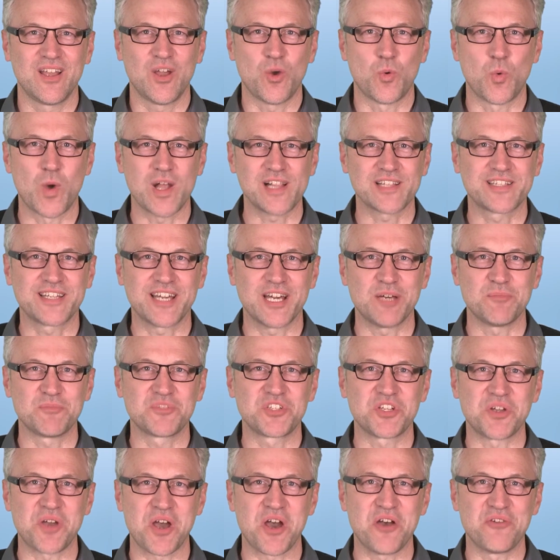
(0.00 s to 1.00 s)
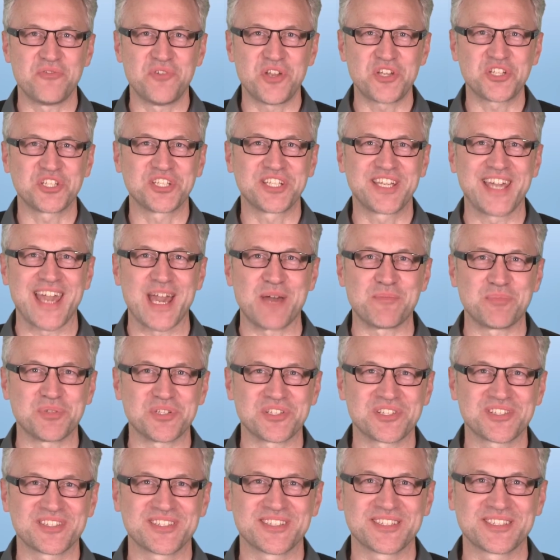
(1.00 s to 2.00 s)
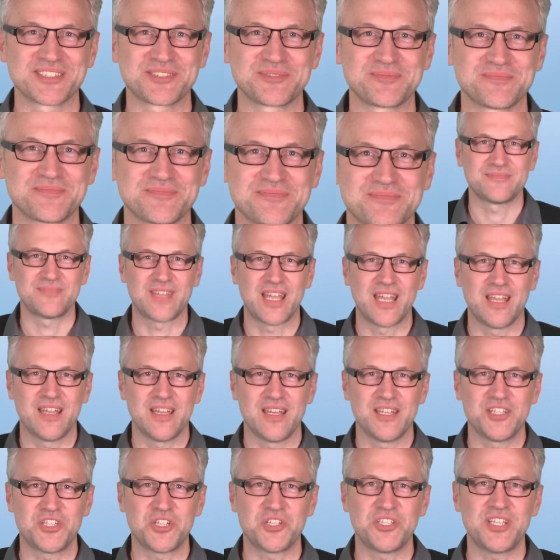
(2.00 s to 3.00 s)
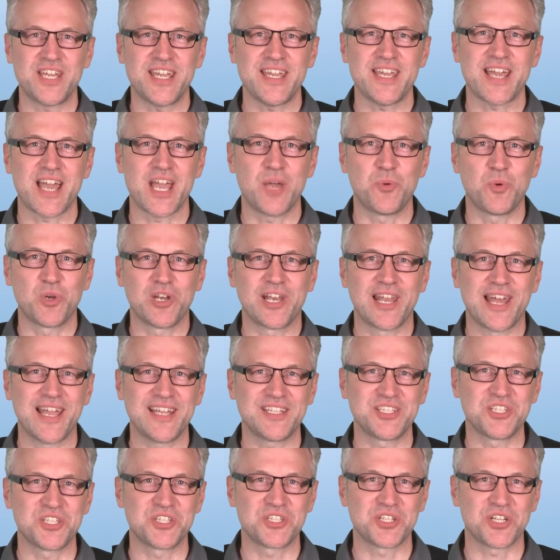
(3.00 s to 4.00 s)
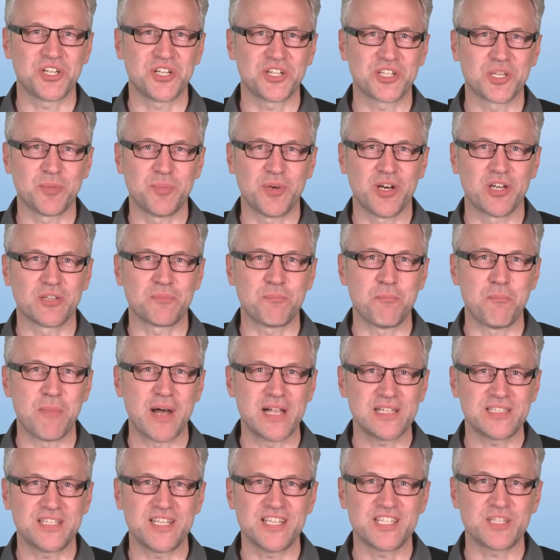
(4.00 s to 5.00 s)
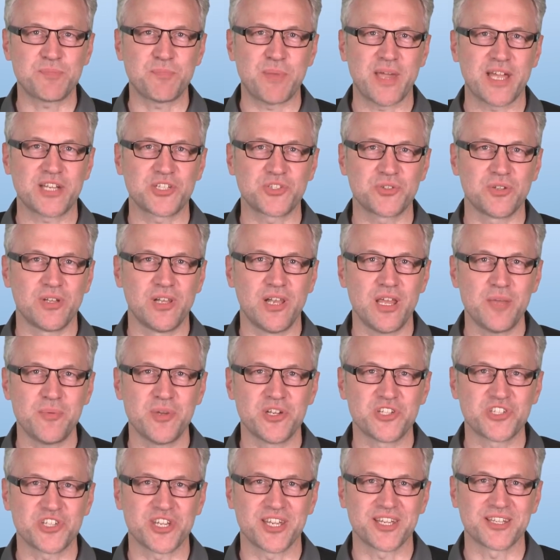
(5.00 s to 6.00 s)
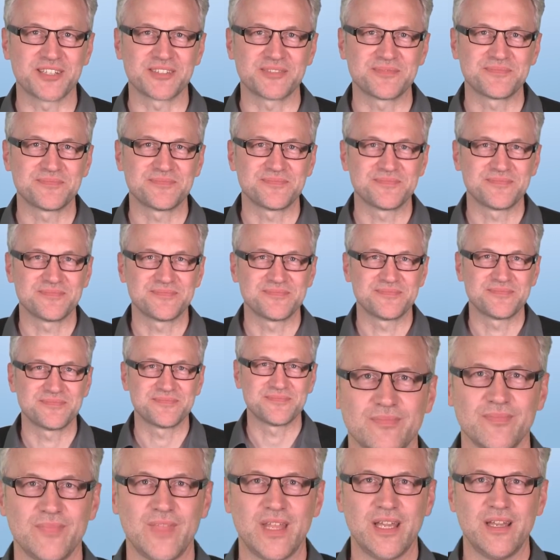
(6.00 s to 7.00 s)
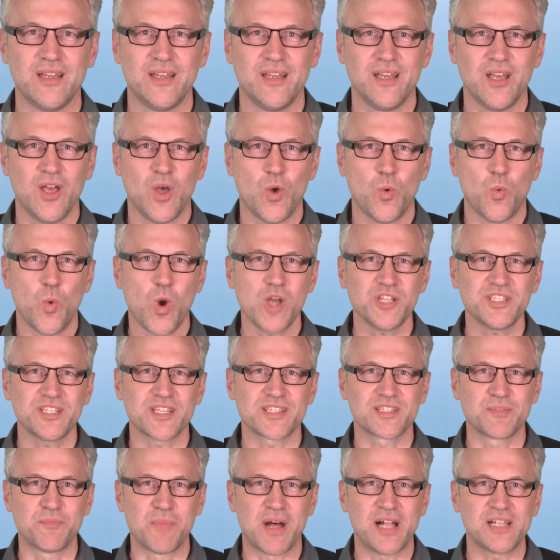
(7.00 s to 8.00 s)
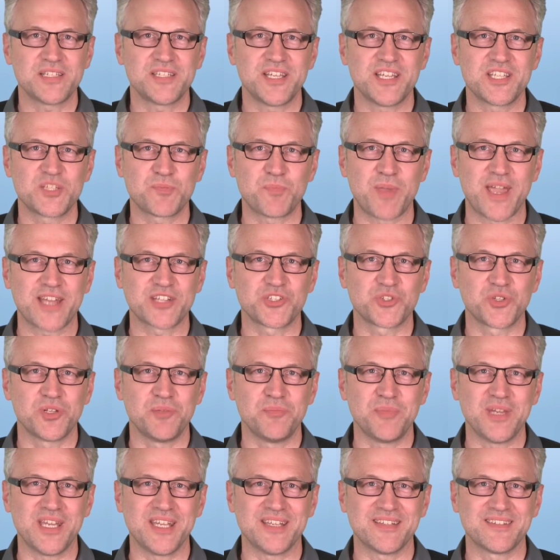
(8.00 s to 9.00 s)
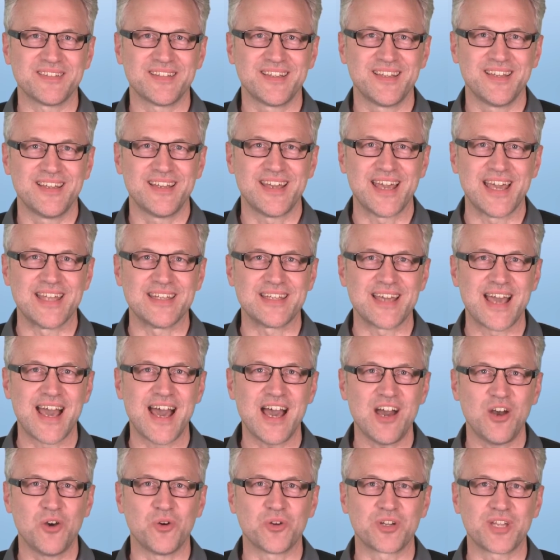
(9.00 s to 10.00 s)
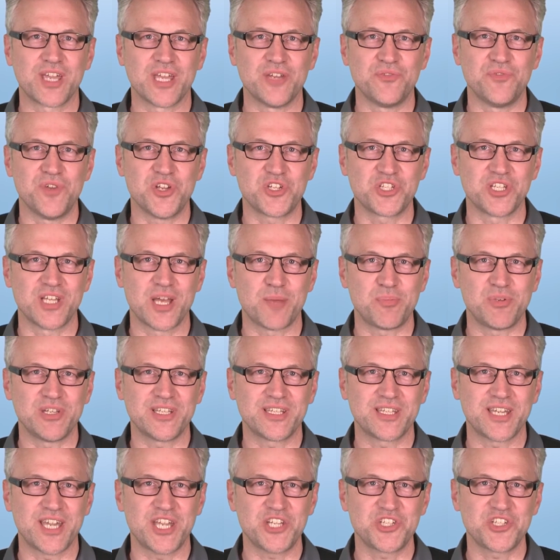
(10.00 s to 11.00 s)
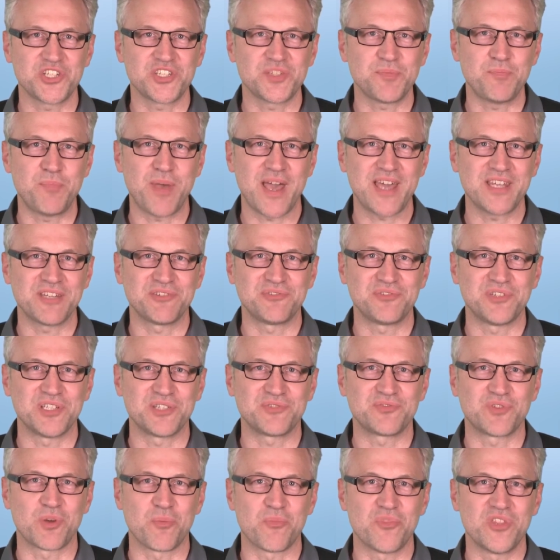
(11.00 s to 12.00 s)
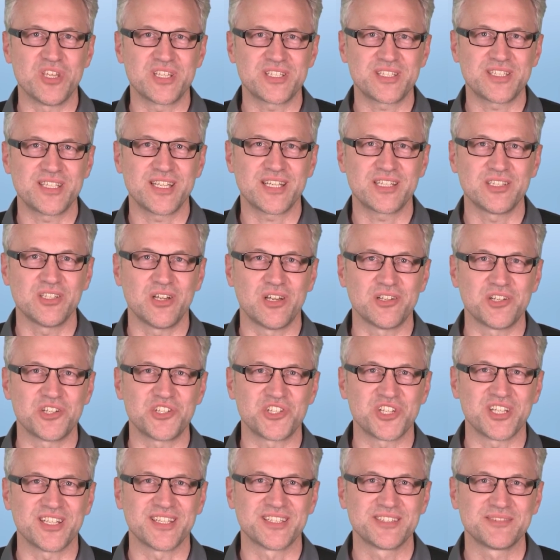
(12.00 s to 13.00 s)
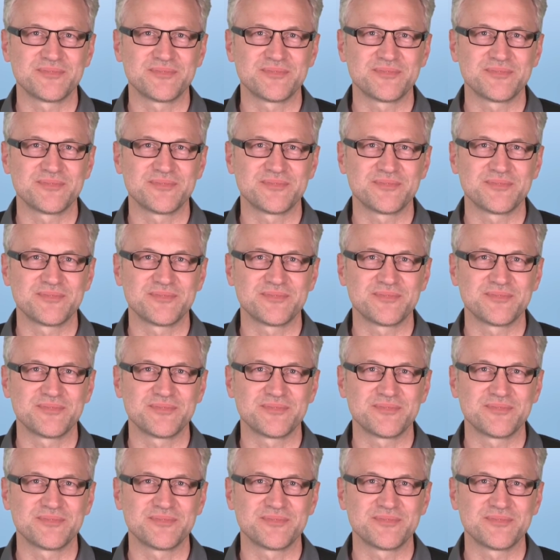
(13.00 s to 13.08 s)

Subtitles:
Welcome to our Vision campus. Today I would like to talk about multispectral imaging. What does multispectral mean, and how can vision applications benefit from this technology?